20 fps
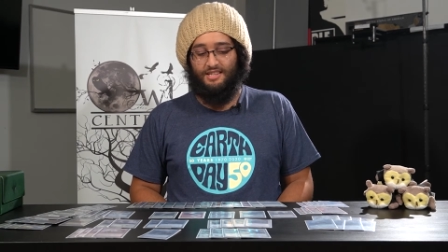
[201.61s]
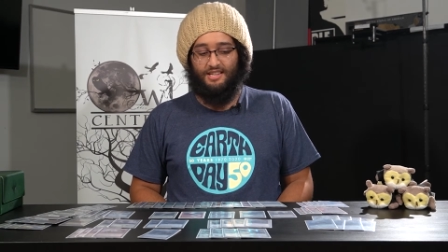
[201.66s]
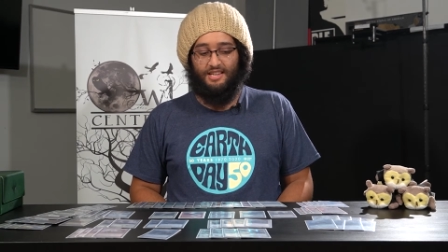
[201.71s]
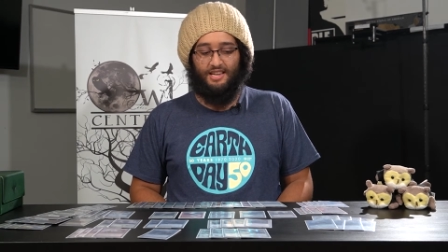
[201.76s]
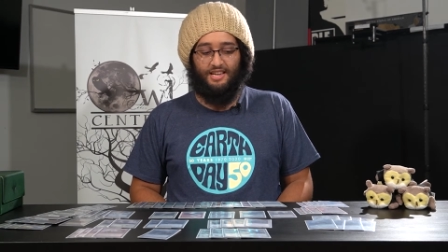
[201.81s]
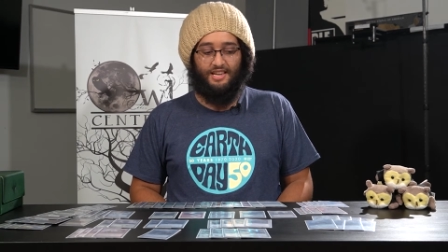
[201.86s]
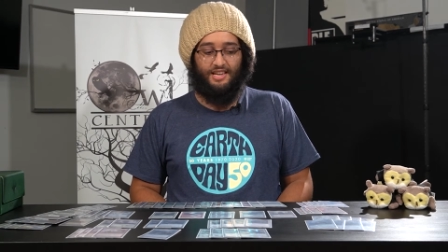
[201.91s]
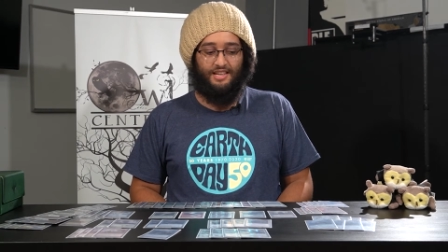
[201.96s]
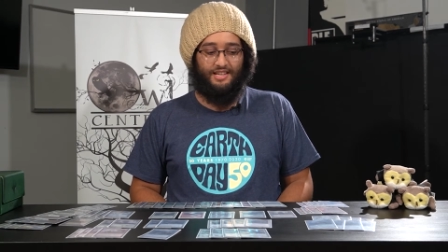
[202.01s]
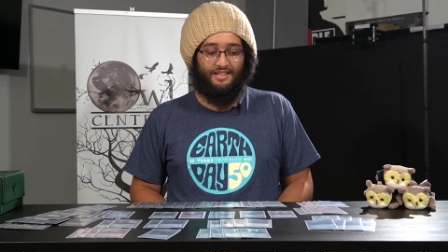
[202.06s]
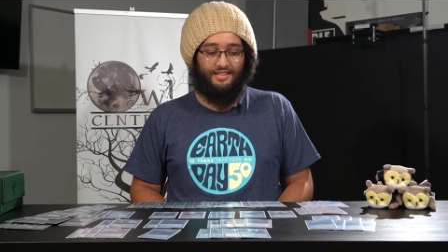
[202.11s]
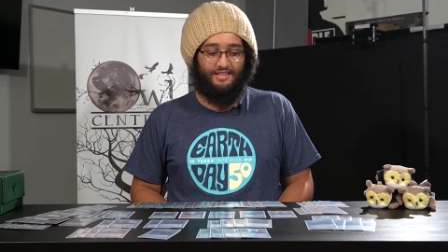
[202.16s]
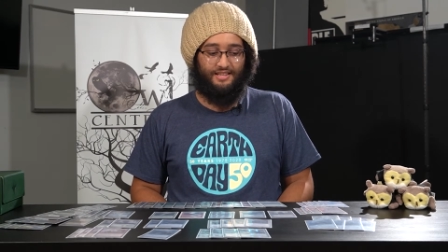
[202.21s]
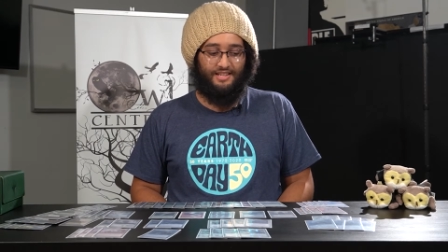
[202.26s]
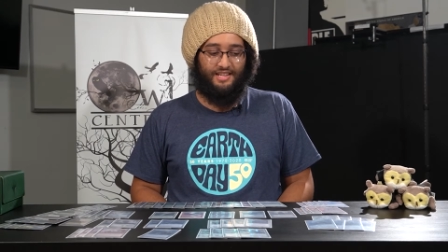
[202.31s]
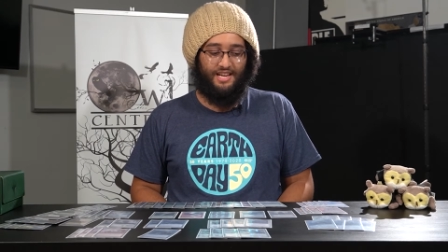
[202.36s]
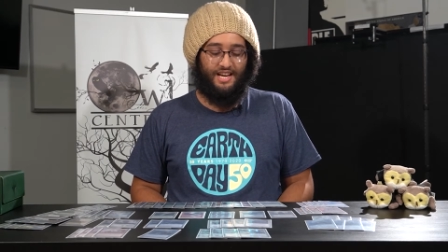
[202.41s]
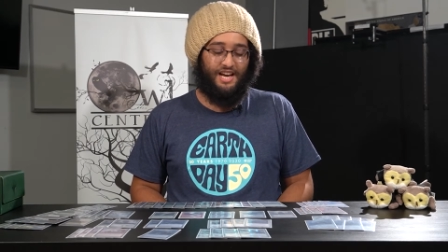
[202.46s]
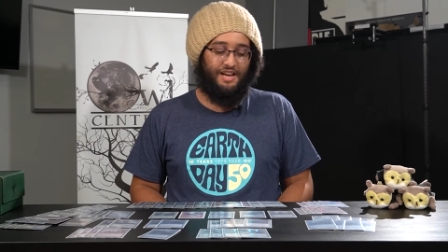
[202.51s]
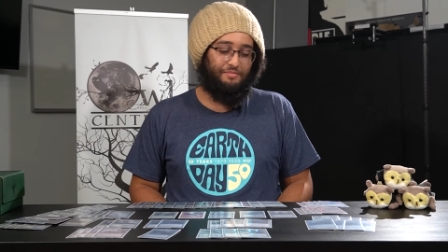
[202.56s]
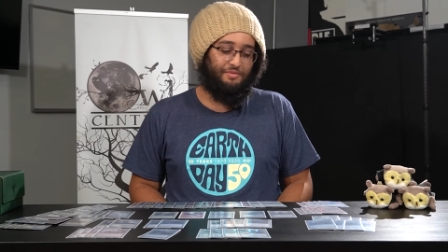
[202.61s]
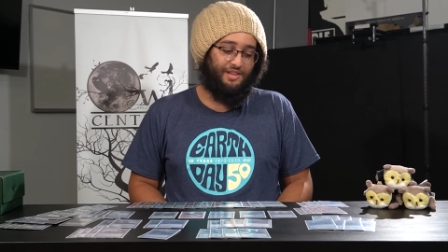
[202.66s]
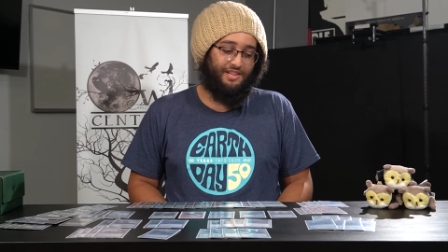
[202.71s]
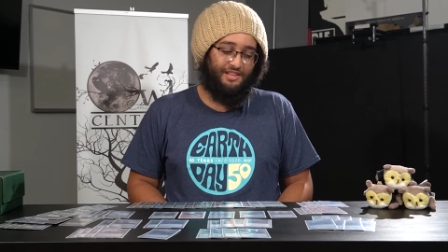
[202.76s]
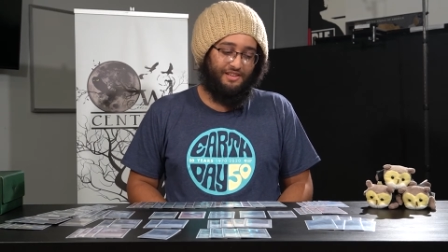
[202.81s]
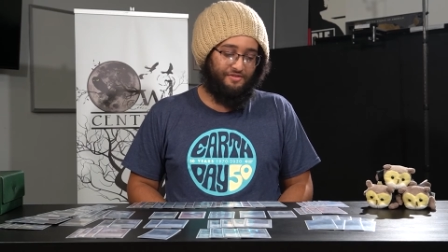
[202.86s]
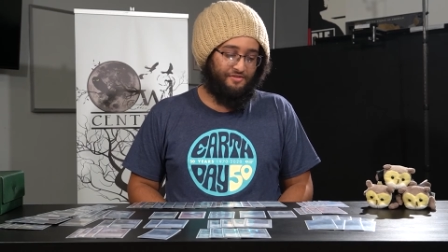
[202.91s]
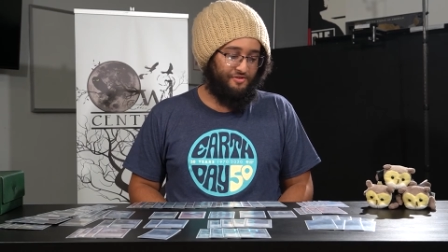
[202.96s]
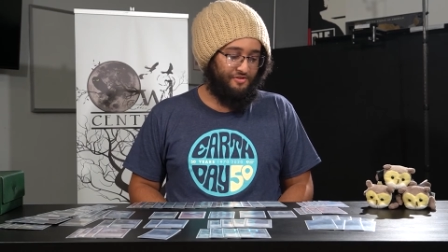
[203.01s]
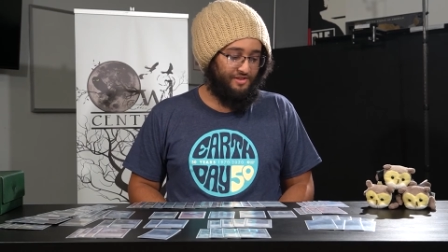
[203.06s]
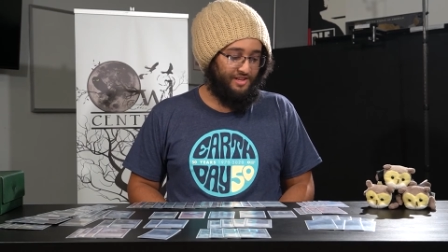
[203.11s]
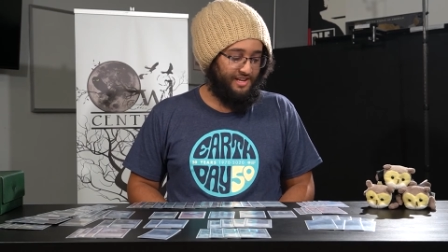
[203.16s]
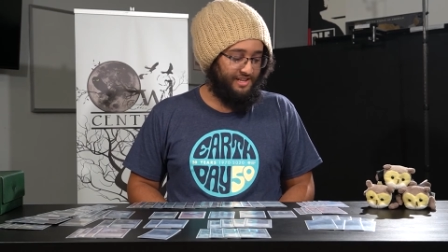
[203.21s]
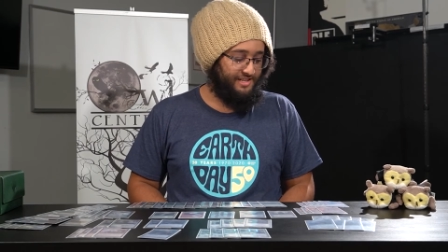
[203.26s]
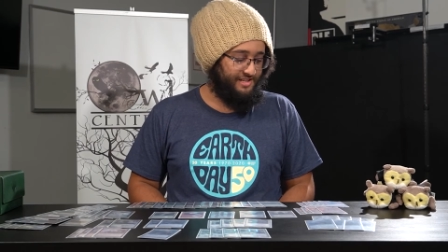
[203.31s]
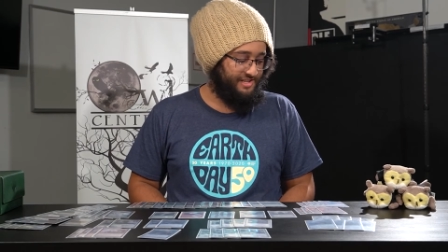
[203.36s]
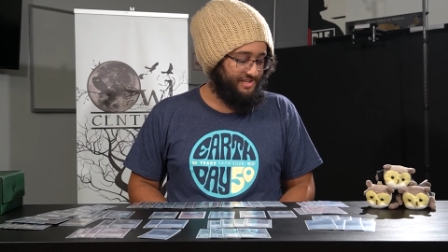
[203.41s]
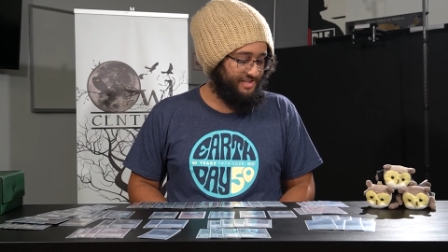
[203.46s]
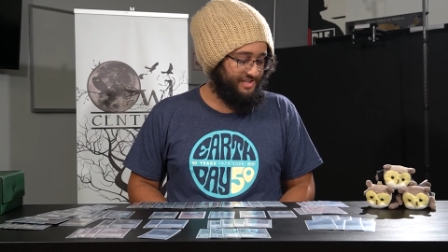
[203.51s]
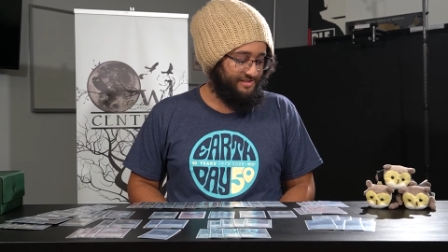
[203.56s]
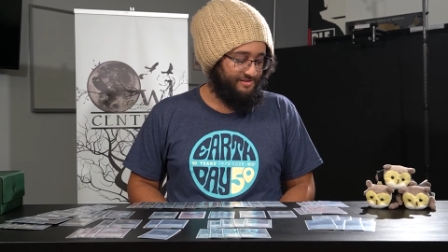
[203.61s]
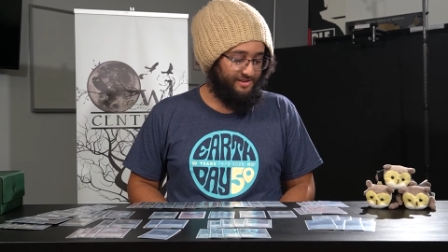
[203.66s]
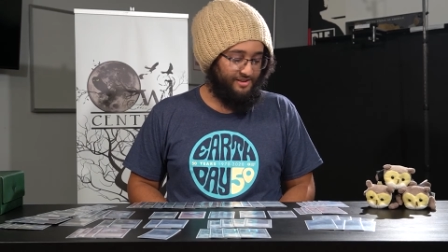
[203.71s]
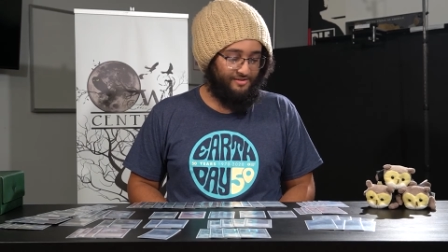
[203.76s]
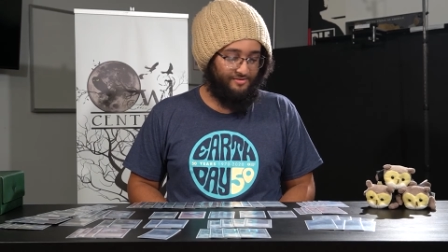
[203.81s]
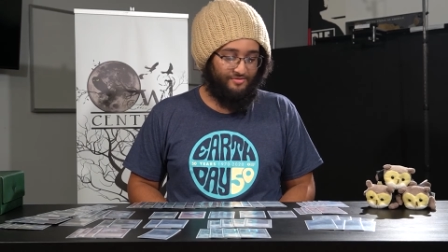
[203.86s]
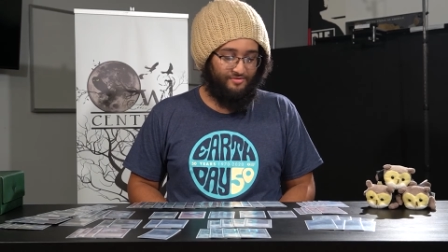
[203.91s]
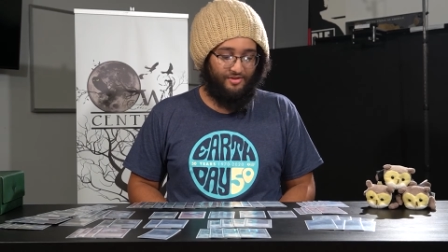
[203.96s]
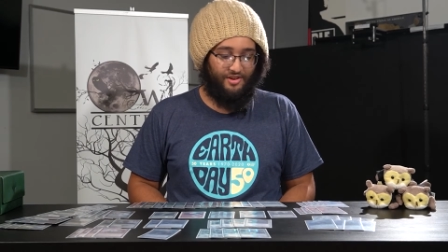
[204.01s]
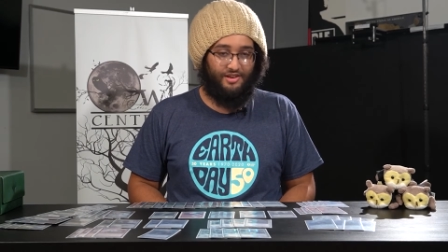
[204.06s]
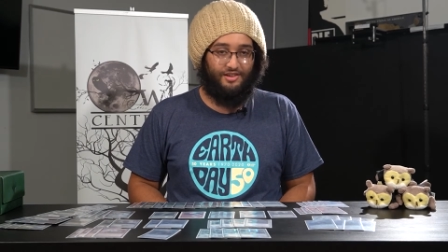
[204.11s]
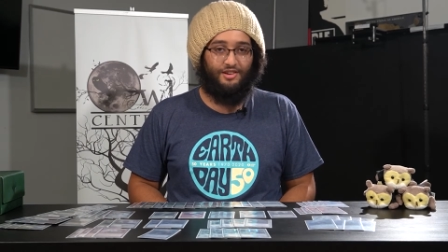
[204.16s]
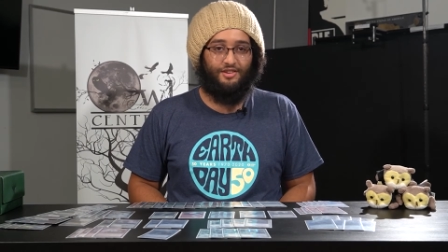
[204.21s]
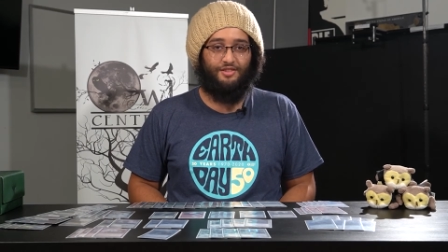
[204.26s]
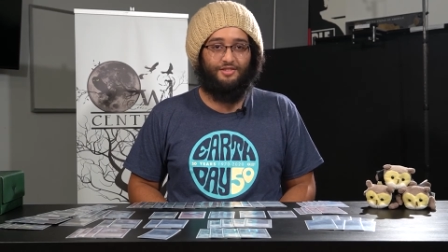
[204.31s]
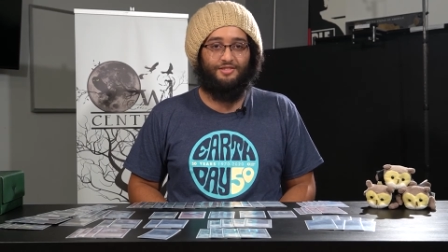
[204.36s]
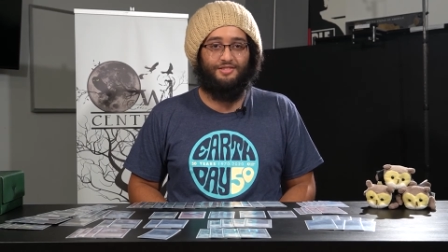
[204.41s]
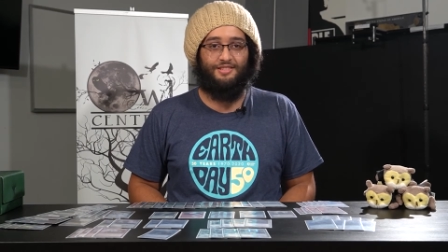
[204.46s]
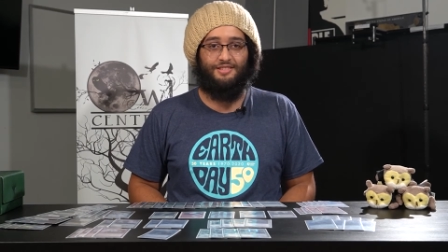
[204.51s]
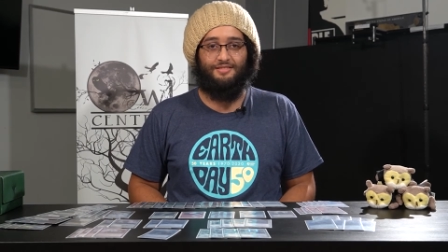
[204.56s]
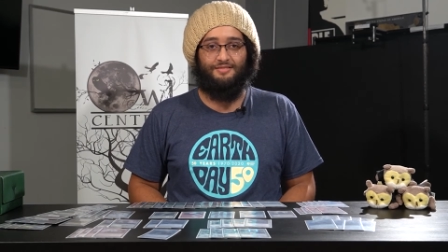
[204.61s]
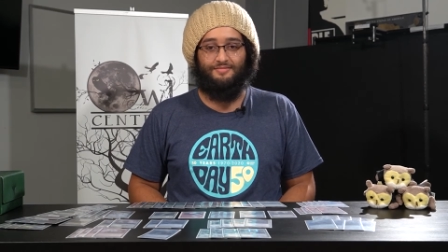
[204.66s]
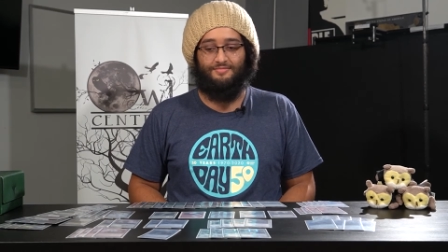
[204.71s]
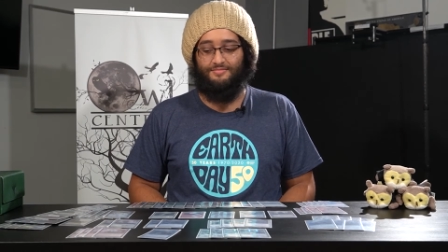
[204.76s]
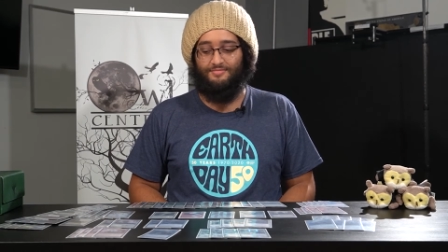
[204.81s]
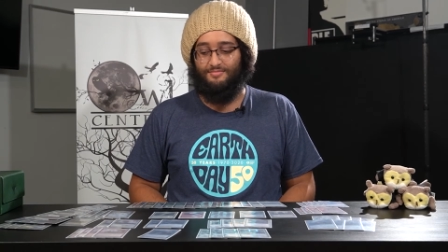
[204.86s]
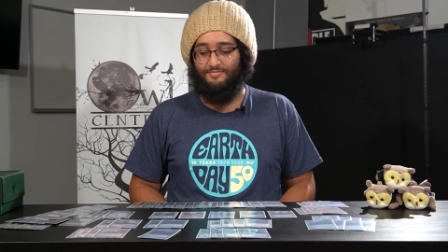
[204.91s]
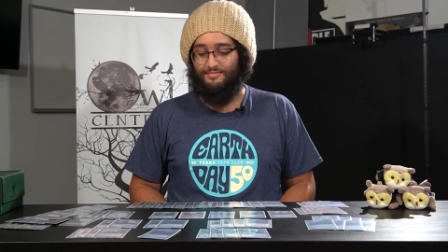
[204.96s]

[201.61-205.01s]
And I mean, if you like to just draw cards and